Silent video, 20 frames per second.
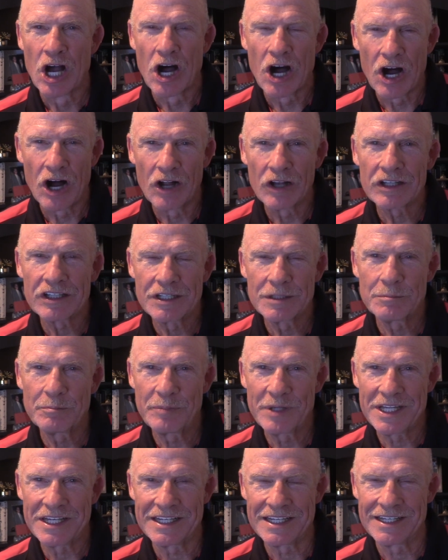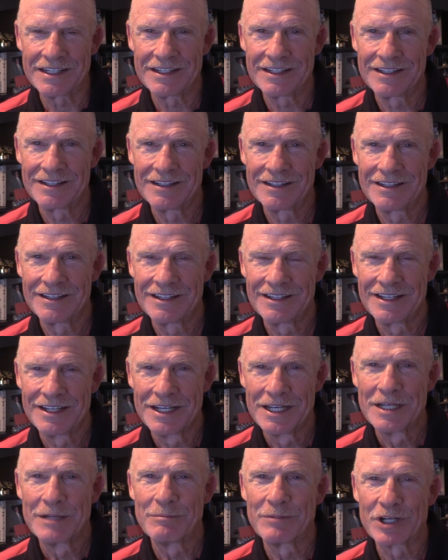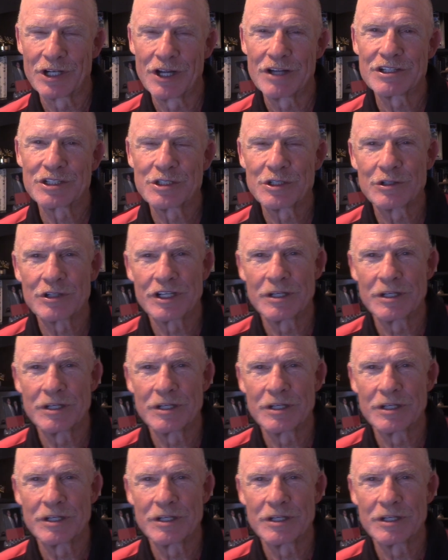all competing, but also